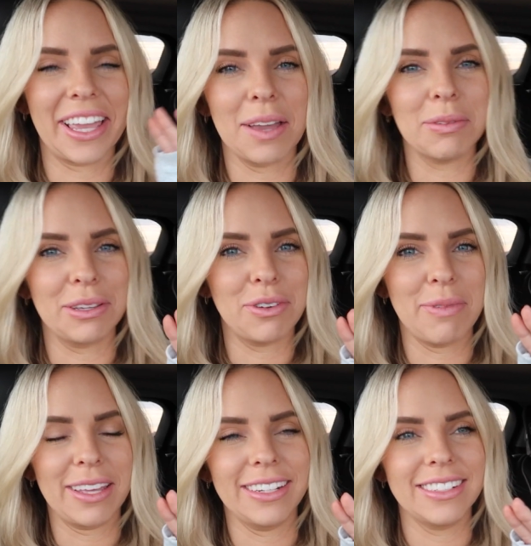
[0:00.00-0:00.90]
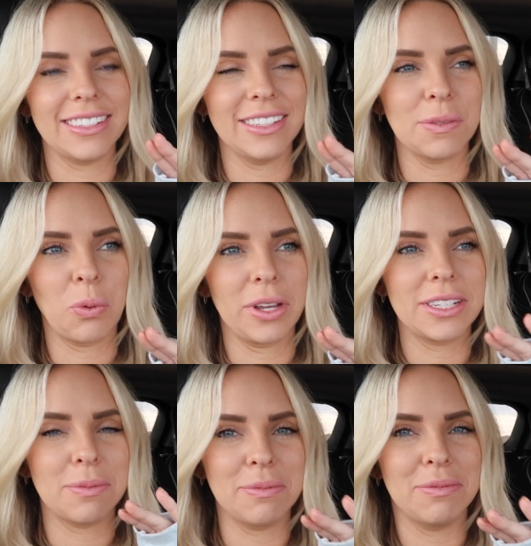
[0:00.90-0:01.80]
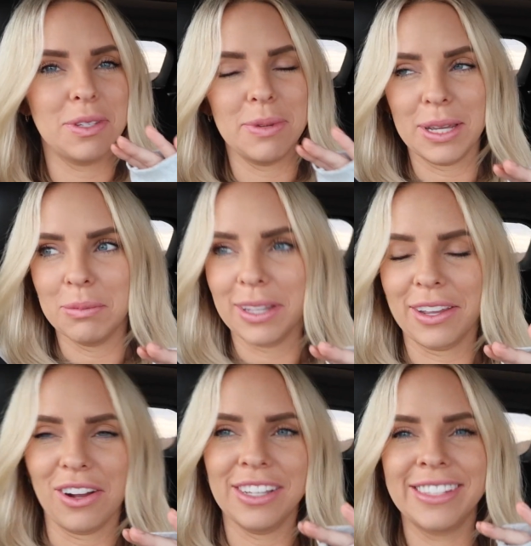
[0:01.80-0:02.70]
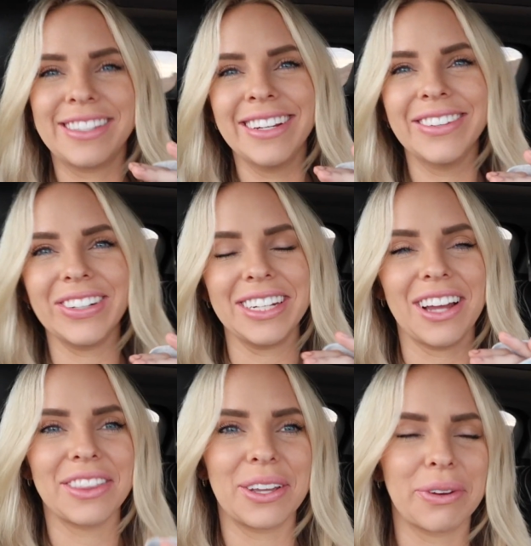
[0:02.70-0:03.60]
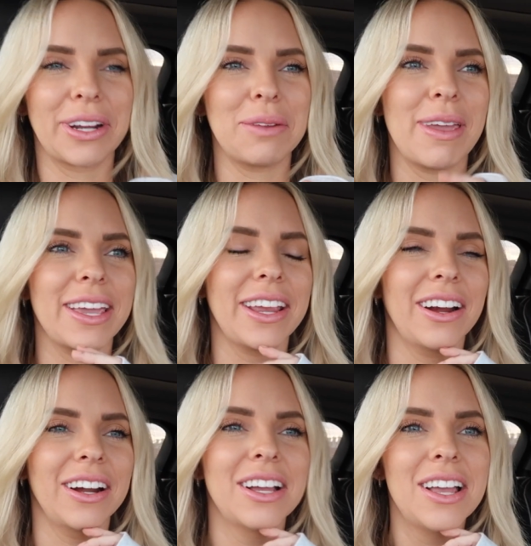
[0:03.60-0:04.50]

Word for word: can't believe we made it to this point, to, to be completely honest. we did not think we were gonna make it here.